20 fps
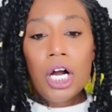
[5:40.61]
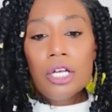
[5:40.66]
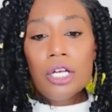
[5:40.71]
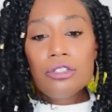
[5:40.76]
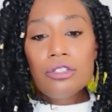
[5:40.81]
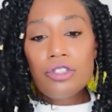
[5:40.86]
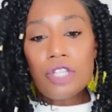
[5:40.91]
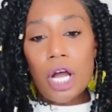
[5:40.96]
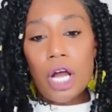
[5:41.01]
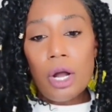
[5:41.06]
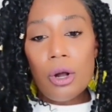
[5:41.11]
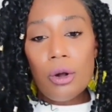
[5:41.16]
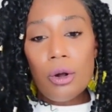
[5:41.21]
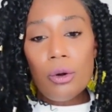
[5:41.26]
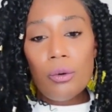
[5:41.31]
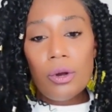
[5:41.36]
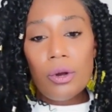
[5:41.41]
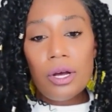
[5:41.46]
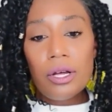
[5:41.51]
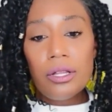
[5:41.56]

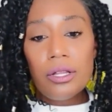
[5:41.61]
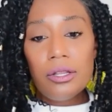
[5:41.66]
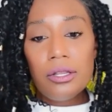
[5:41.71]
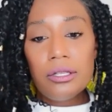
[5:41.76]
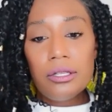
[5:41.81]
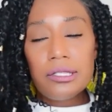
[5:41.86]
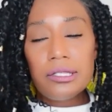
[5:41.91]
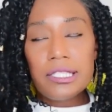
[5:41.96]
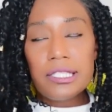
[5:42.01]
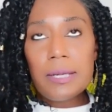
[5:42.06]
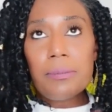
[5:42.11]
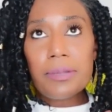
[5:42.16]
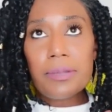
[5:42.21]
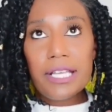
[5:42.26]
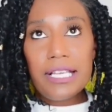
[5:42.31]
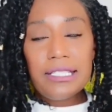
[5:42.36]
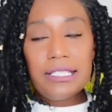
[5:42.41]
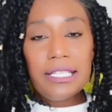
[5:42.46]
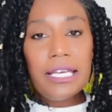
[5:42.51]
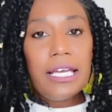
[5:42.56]
So
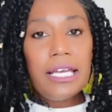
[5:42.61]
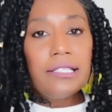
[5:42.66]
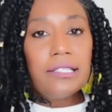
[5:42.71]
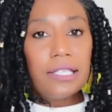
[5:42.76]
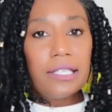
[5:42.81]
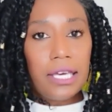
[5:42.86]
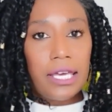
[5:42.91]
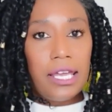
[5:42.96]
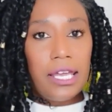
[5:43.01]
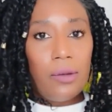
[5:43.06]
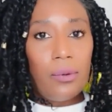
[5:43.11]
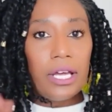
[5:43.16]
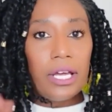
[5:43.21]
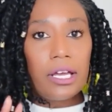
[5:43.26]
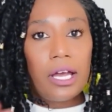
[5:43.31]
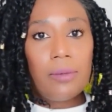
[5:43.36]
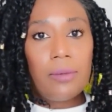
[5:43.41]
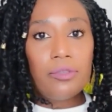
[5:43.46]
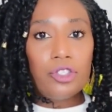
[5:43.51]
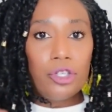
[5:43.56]
simplicity is the key when it
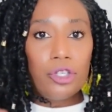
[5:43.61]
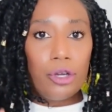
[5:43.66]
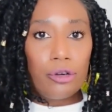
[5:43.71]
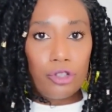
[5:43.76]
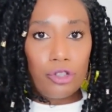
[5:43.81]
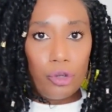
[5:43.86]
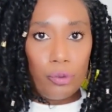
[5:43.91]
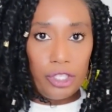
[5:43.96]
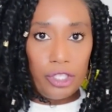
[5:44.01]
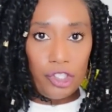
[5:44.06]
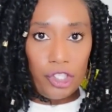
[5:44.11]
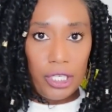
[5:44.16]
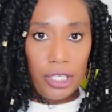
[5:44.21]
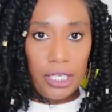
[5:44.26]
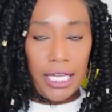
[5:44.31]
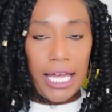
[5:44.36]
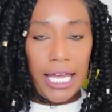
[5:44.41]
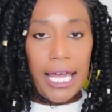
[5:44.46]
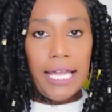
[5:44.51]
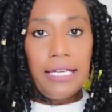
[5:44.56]
comes to your
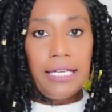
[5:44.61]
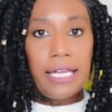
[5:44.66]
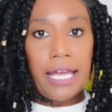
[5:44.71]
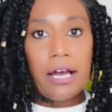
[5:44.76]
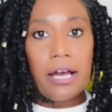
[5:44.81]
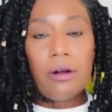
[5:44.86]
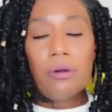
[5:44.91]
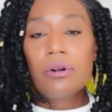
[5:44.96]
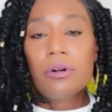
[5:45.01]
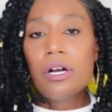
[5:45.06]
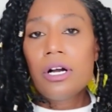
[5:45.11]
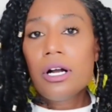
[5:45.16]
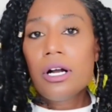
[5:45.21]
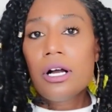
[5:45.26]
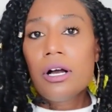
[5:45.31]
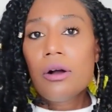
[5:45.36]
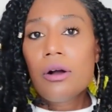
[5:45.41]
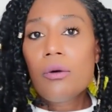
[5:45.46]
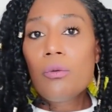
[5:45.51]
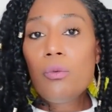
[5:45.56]
tuition. Now,
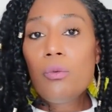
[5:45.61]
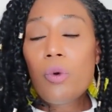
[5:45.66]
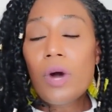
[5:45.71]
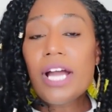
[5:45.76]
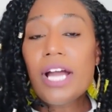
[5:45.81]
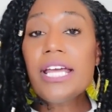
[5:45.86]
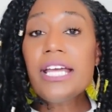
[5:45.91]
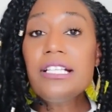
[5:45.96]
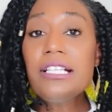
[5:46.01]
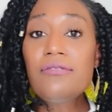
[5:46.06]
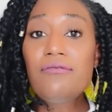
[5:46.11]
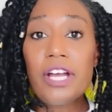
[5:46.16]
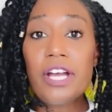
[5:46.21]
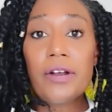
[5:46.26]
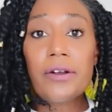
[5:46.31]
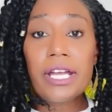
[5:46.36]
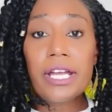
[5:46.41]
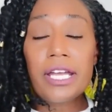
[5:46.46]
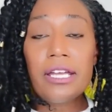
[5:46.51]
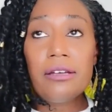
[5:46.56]
what is
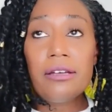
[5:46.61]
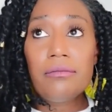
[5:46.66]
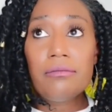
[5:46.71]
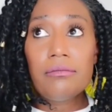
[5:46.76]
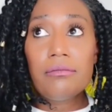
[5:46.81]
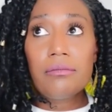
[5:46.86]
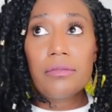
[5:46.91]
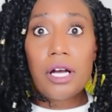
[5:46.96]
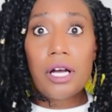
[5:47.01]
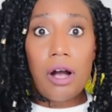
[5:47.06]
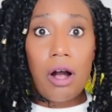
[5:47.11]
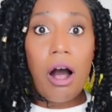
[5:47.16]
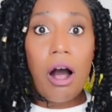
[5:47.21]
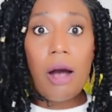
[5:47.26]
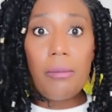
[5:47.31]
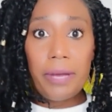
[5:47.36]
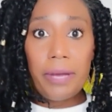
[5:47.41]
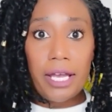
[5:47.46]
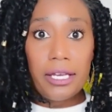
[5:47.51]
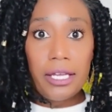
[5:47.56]
very
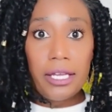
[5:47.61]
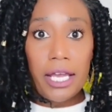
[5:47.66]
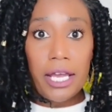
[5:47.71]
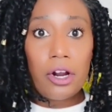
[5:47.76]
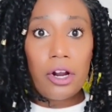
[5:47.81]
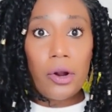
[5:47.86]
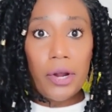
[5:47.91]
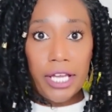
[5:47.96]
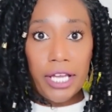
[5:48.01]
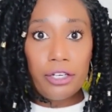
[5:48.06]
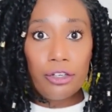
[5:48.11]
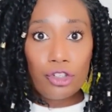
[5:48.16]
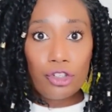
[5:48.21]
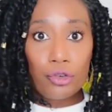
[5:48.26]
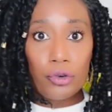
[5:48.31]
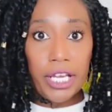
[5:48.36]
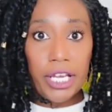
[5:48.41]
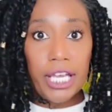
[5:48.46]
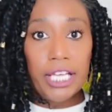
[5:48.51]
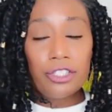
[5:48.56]
common in our
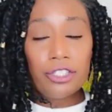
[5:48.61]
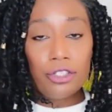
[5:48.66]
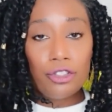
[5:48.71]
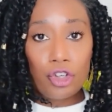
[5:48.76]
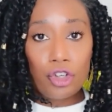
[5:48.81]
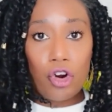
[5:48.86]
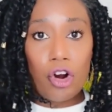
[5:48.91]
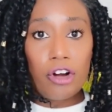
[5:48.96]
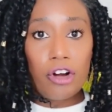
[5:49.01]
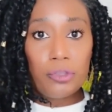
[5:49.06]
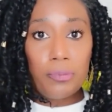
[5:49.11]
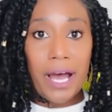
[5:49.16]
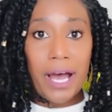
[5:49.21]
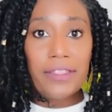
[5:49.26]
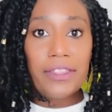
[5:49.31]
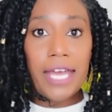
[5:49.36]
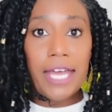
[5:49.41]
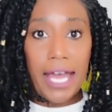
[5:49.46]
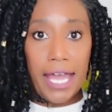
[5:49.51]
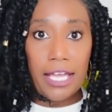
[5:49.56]
industry is to charge by
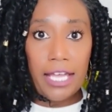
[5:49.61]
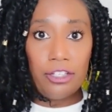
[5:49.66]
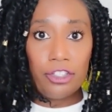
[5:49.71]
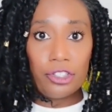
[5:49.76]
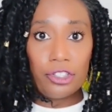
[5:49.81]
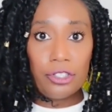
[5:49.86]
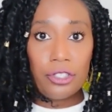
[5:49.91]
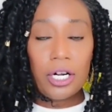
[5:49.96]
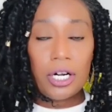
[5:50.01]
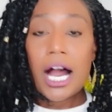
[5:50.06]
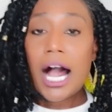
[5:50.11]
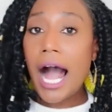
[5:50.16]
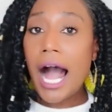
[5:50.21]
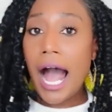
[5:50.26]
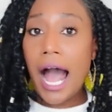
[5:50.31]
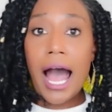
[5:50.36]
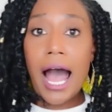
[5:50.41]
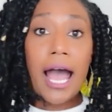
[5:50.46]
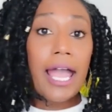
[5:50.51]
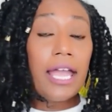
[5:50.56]
the age.
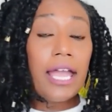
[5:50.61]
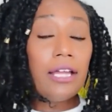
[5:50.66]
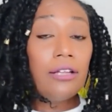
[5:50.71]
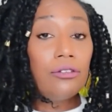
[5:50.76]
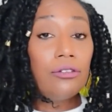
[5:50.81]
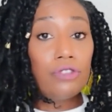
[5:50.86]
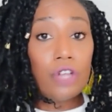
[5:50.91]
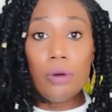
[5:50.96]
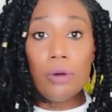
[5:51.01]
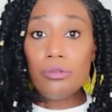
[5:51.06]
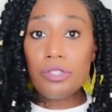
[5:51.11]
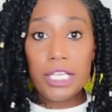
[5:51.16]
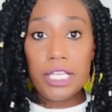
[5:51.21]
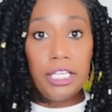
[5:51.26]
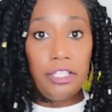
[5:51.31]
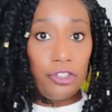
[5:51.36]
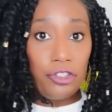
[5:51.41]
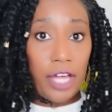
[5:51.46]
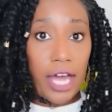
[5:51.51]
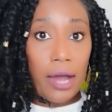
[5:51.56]
I don't
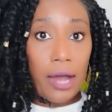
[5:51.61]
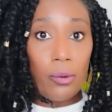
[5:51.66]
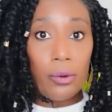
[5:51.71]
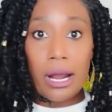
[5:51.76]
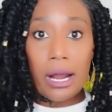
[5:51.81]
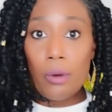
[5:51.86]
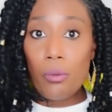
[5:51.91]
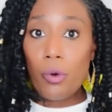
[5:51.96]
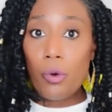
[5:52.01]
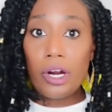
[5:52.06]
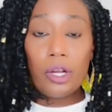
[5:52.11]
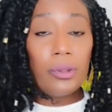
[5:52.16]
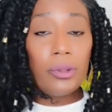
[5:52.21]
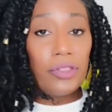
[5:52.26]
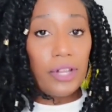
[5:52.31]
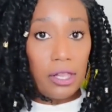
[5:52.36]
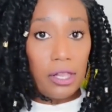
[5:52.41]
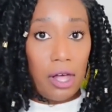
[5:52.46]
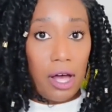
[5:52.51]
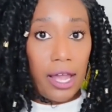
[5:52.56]
teach that when I'm working with
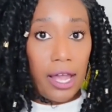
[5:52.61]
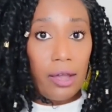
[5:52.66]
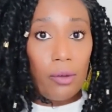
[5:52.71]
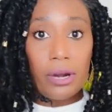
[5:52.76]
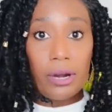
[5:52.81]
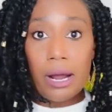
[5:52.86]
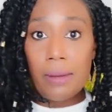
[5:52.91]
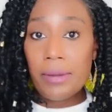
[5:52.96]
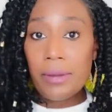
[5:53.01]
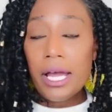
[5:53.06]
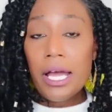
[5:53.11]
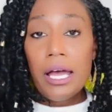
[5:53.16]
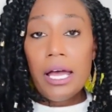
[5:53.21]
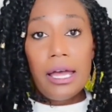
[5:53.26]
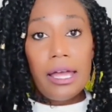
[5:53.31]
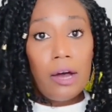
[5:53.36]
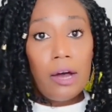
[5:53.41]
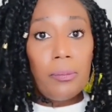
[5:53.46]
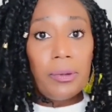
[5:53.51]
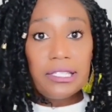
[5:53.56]
a client, when I'm
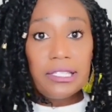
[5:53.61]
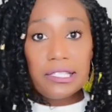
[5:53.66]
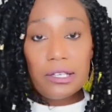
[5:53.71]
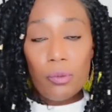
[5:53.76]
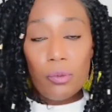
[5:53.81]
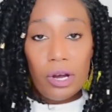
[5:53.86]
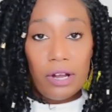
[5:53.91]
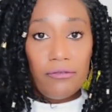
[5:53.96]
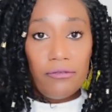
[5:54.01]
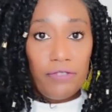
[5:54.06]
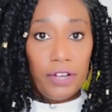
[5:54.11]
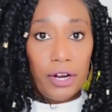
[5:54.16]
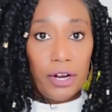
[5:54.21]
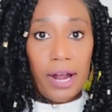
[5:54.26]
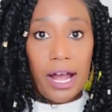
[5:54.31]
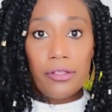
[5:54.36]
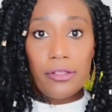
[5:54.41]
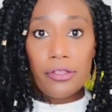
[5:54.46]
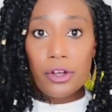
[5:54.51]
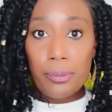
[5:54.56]
helping someone figure
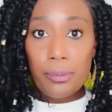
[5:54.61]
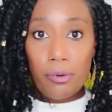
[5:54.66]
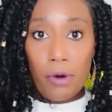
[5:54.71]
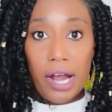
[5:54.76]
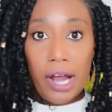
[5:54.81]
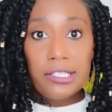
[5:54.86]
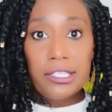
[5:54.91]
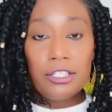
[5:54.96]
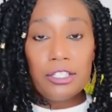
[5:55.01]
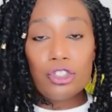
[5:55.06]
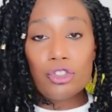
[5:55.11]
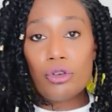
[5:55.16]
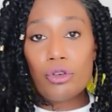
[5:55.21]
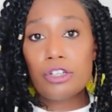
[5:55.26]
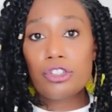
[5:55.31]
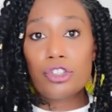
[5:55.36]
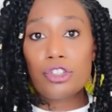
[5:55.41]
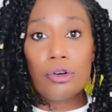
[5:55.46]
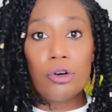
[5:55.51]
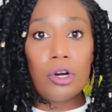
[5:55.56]
out their pricing
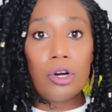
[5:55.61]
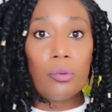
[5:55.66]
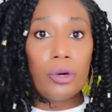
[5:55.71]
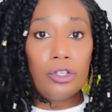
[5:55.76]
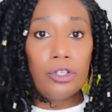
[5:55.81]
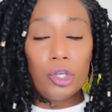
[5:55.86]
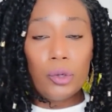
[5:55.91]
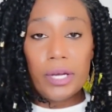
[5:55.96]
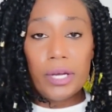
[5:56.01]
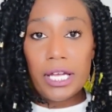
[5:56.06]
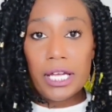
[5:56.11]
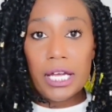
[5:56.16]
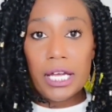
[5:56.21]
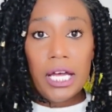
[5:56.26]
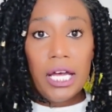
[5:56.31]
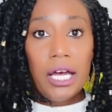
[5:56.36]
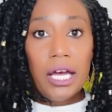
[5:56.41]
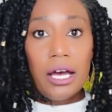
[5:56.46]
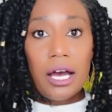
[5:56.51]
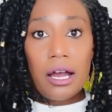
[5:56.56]
structure, or we're doing
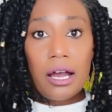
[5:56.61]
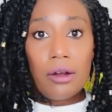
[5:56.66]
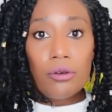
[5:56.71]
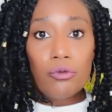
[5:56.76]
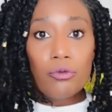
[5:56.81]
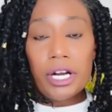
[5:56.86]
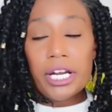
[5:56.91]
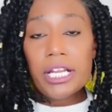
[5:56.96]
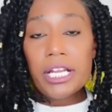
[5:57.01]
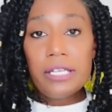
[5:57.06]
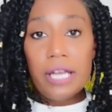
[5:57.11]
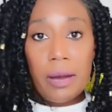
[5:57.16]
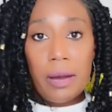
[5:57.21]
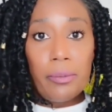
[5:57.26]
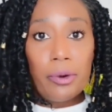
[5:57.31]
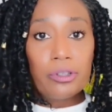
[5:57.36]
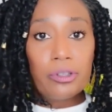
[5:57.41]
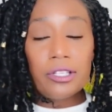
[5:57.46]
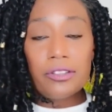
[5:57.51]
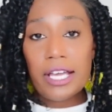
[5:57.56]
running
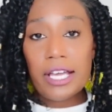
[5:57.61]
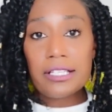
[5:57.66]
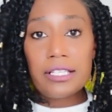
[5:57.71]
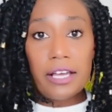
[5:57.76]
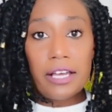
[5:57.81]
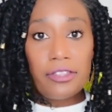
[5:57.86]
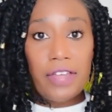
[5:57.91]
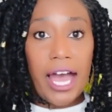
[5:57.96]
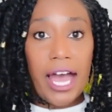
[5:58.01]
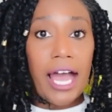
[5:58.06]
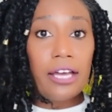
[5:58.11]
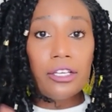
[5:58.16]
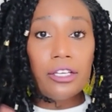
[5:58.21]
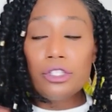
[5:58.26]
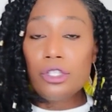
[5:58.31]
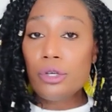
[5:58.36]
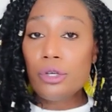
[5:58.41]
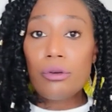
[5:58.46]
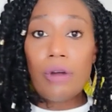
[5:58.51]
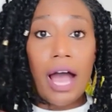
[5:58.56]
numbers and things like that.
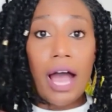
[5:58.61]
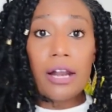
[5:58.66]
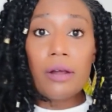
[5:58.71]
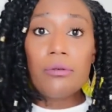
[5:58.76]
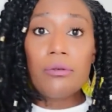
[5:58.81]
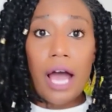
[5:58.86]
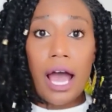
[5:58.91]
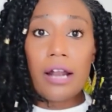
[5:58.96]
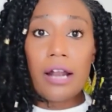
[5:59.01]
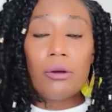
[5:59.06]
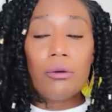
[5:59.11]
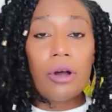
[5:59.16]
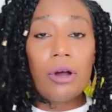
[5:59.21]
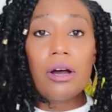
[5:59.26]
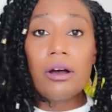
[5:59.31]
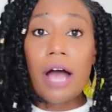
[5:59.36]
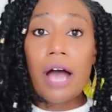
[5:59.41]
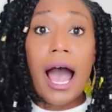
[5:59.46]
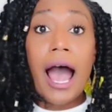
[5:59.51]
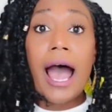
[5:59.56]
I
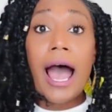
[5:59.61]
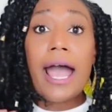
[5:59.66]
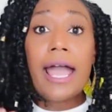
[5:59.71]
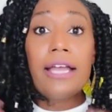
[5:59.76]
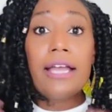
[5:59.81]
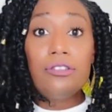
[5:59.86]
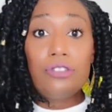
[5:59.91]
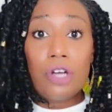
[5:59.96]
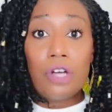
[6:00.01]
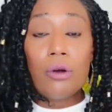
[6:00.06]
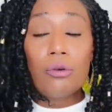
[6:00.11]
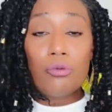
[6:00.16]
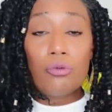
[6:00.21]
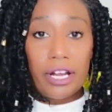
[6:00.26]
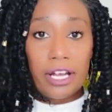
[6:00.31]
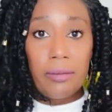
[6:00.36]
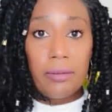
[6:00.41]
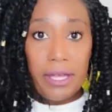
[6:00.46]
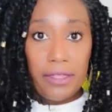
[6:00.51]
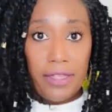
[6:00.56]
don't
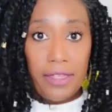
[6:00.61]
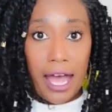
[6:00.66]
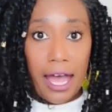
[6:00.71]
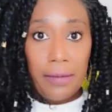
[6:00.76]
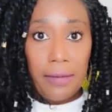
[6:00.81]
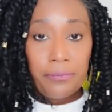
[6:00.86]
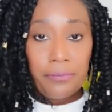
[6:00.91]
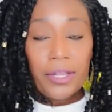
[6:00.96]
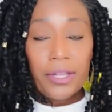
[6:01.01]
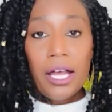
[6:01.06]
recommend that.